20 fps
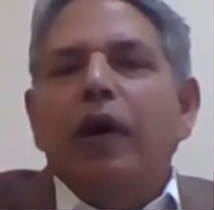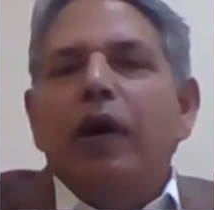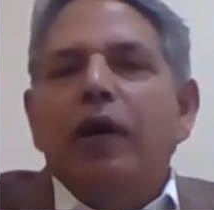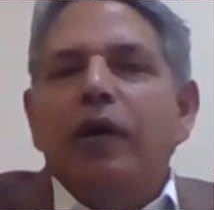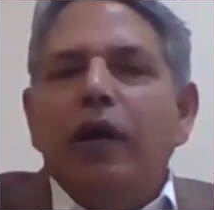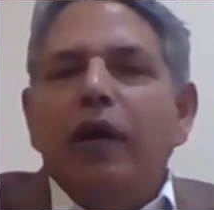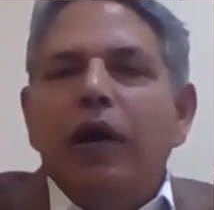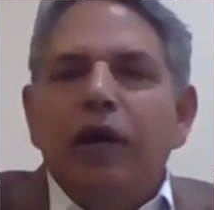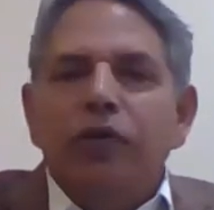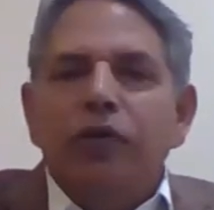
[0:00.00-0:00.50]

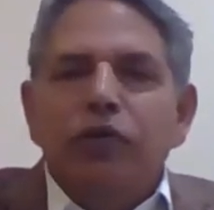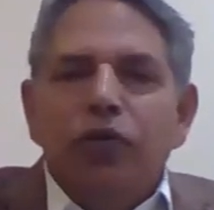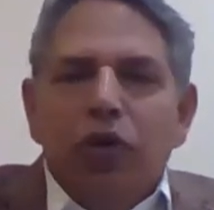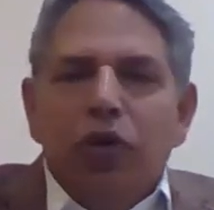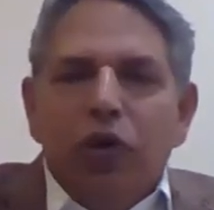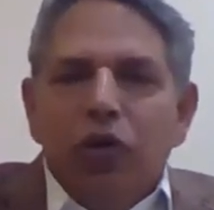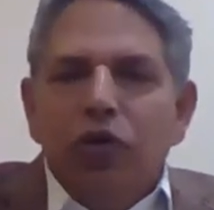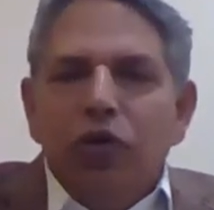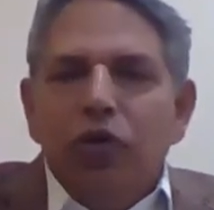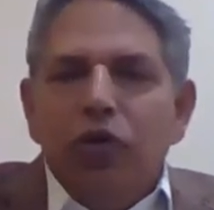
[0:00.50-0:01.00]
And as
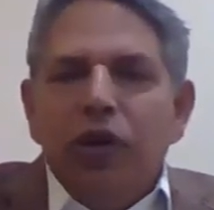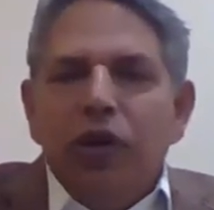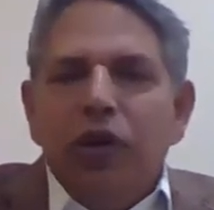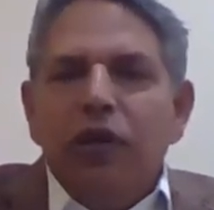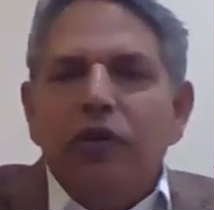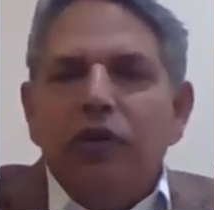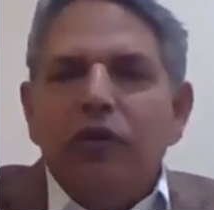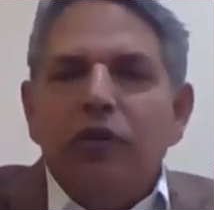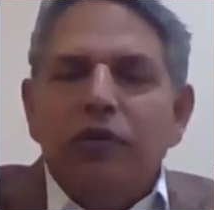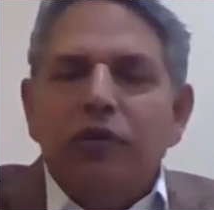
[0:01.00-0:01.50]
you all know
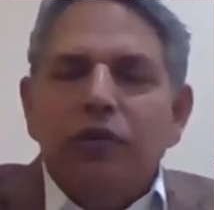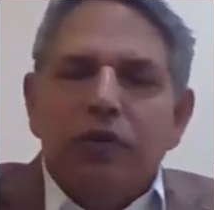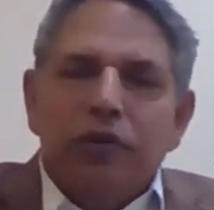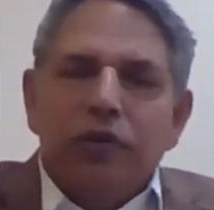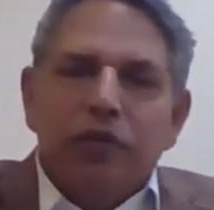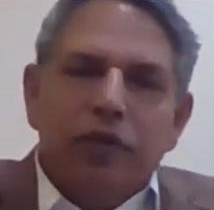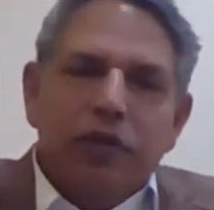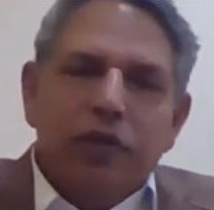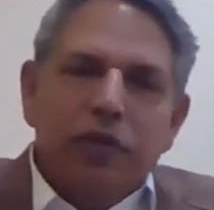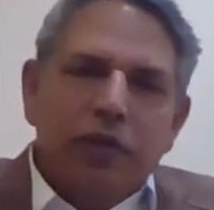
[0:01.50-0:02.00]
that
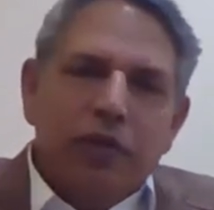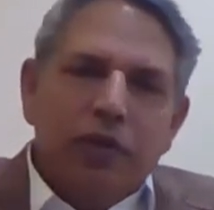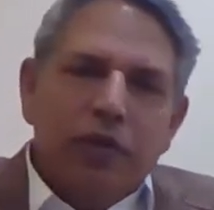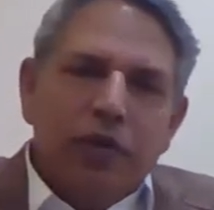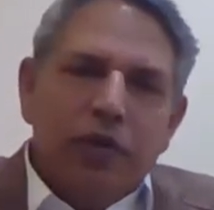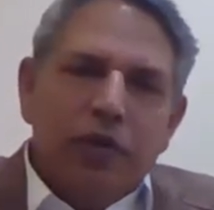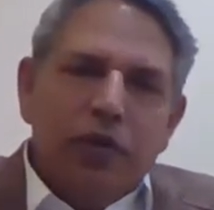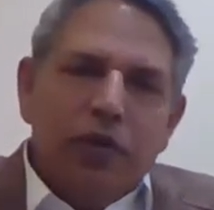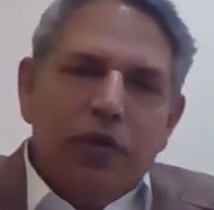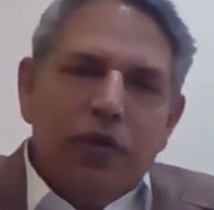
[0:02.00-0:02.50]

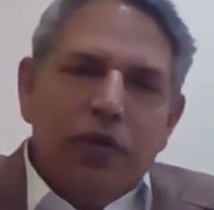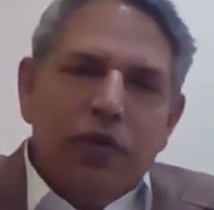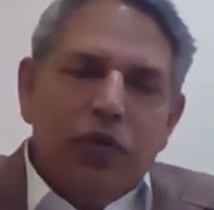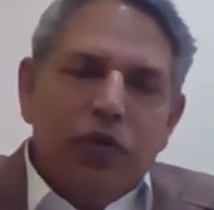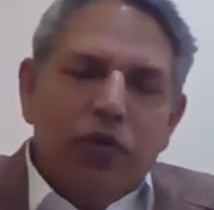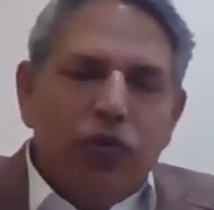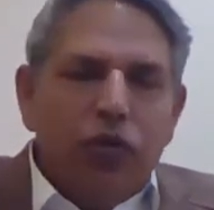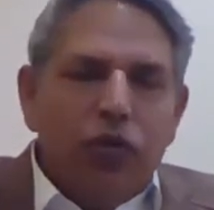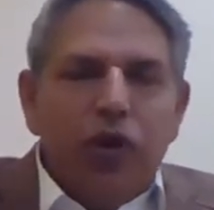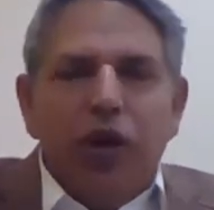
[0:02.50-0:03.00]

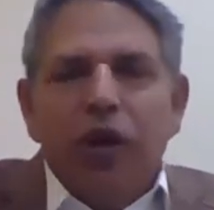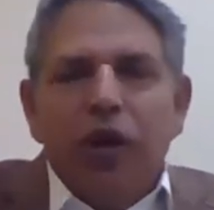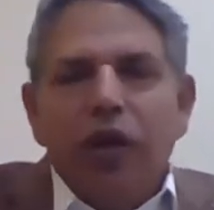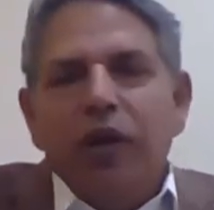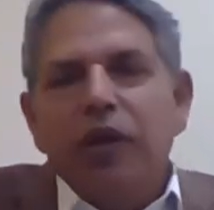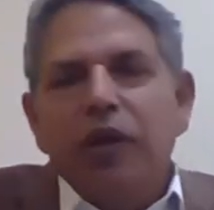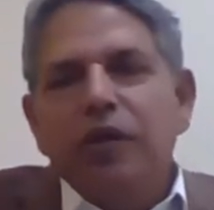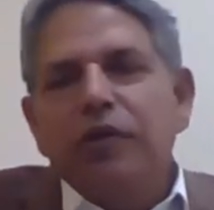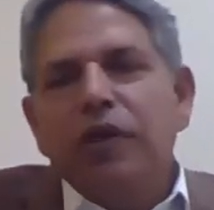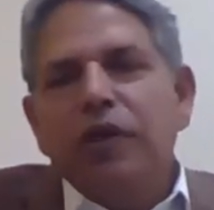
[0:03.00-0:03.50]

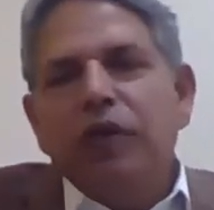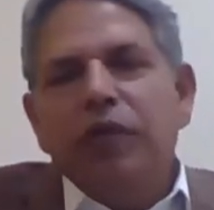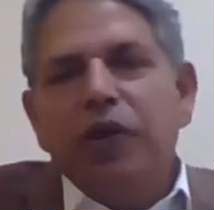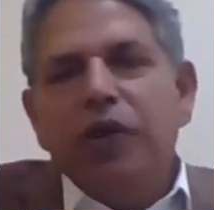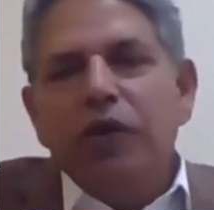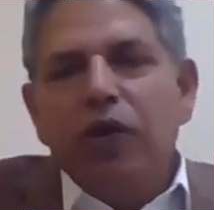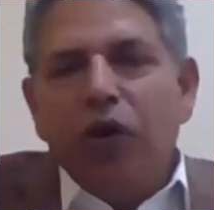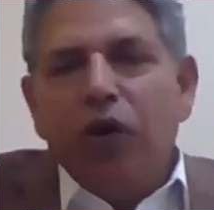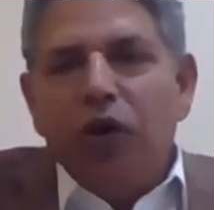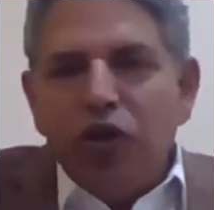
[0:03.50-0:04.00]
today is a
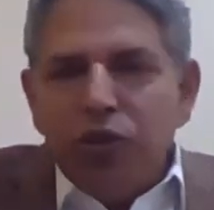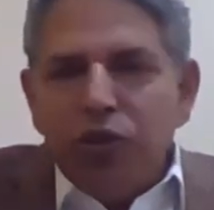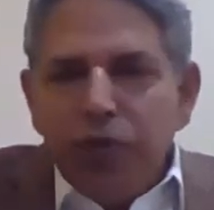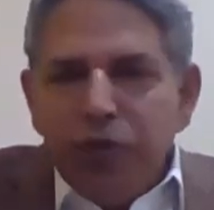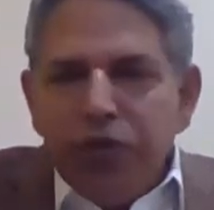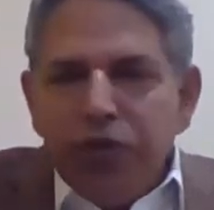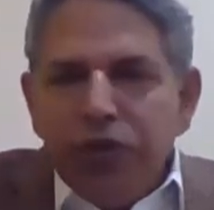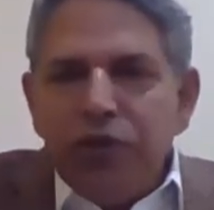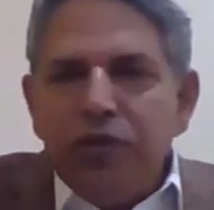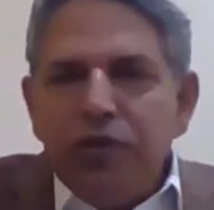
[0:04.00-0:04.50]
very
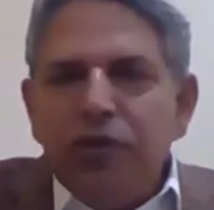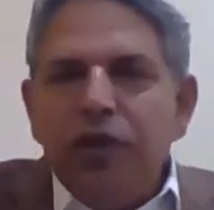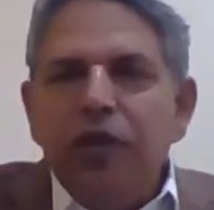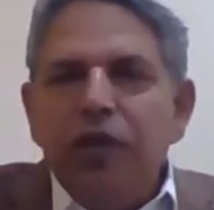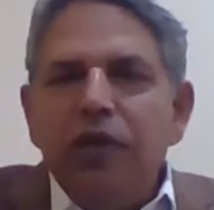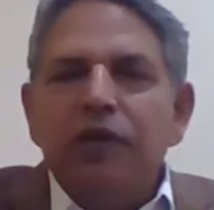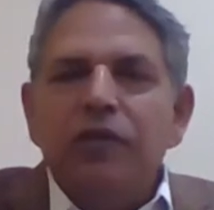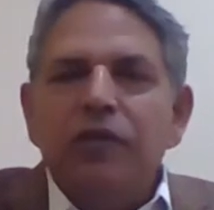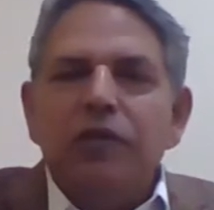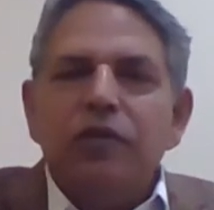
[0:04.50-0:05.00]
auspicious
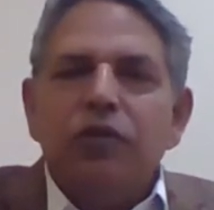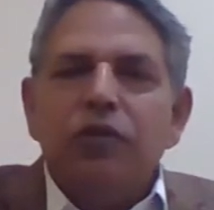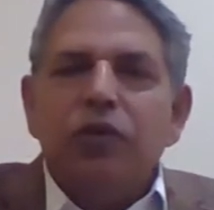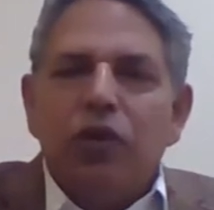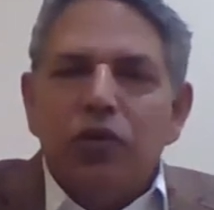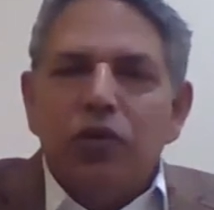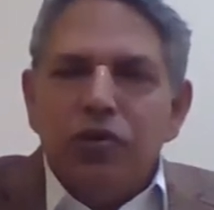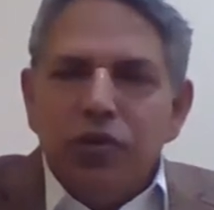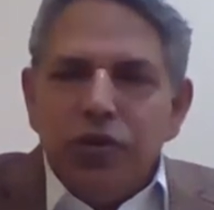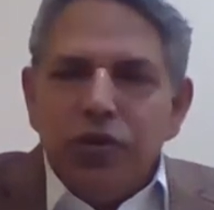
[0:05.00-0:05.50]
day. This is
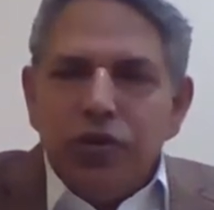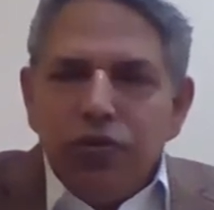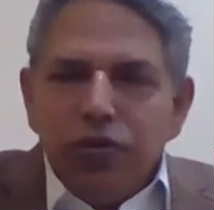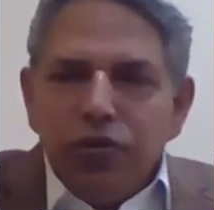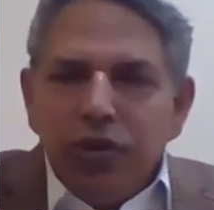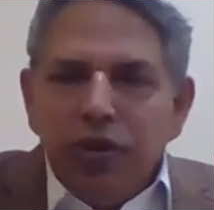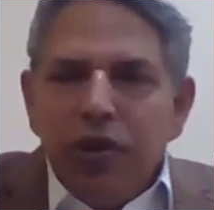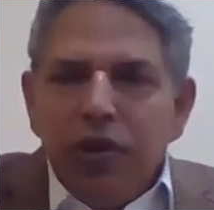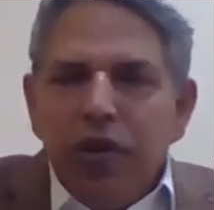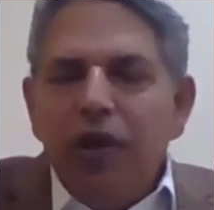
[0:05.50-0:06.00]

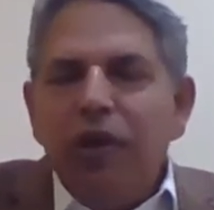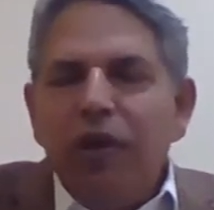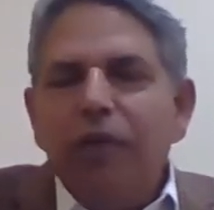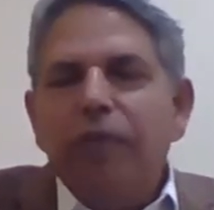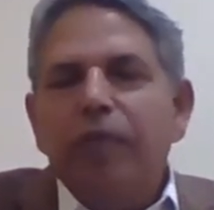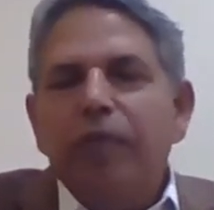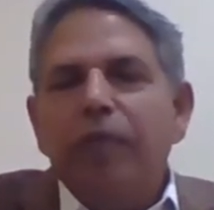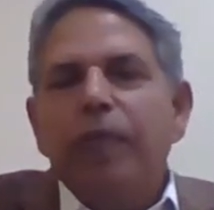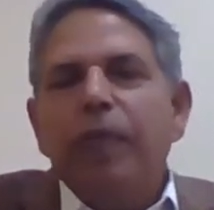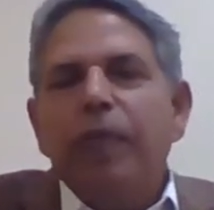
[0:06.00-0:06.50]
Constitution Day.